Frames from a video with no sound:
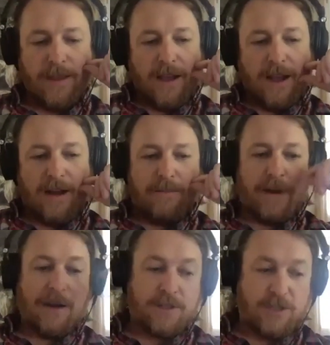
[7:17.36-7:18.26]
Um, but
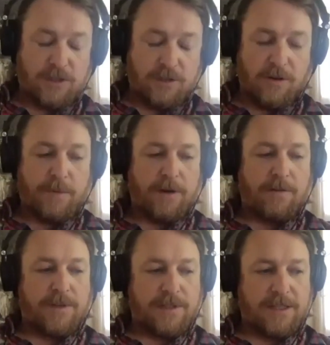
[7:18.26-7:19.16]
I was super
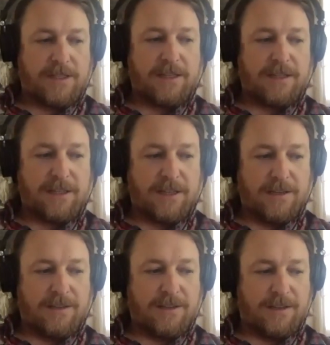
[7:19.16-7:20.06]
resistant
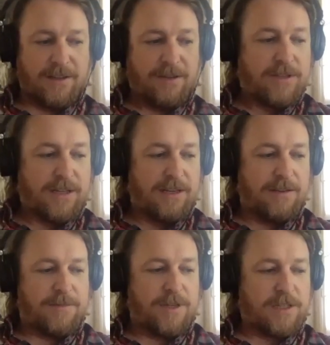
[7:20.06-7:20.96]
to to using
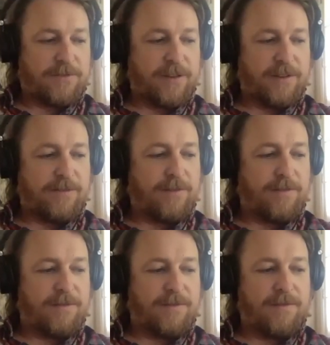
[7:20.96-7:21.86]
him just for the
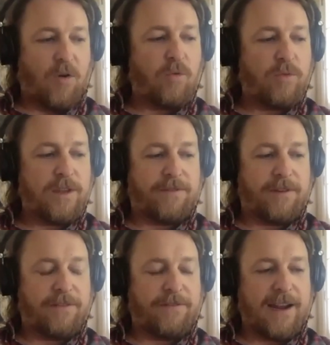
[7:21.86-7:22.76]
only for
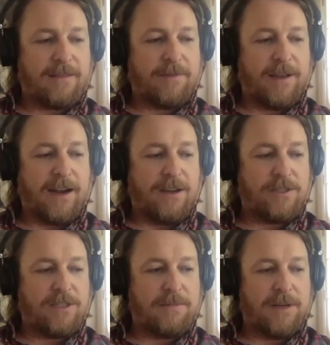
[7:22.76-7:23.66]
the fact that I
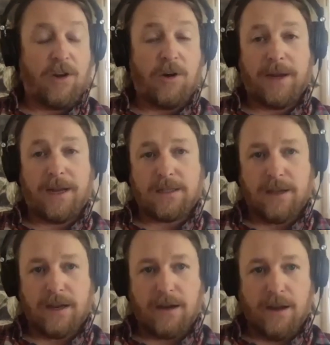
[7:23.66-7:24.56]
used him in No Man's
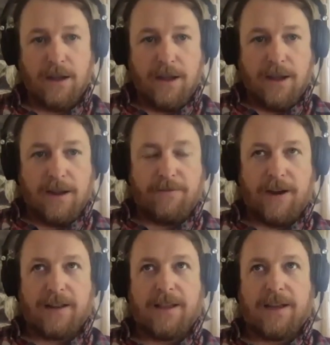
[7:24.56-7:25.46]
Land. And
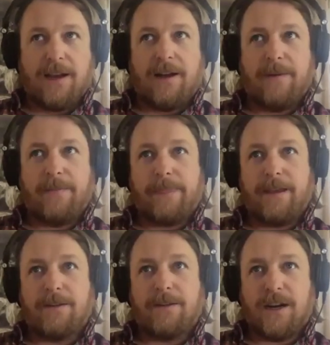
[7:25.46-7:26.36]
finally, um, you
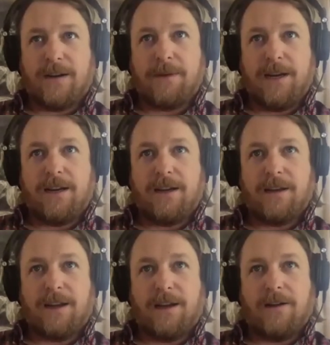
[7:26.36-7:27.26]
know, Jeremy
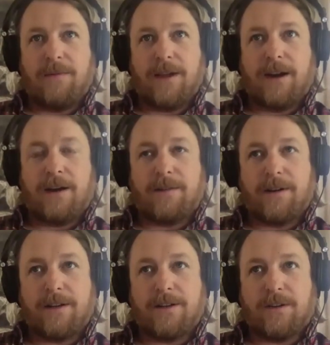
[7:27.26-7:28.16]
um, and our
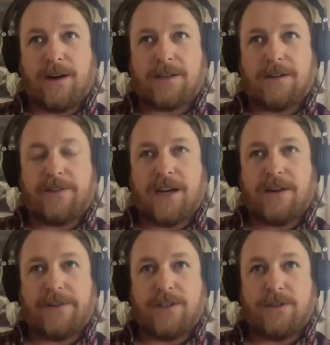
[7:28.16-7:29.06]
director of
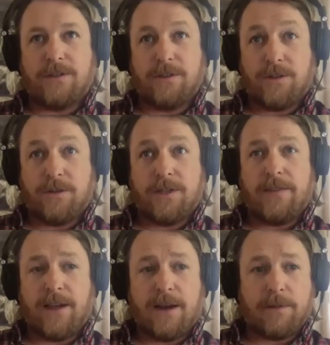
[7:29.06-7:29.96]
photography, Drew
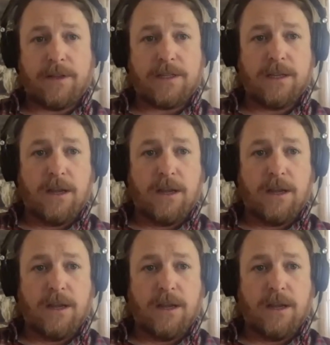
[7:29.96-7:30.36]
Xanthopoulos,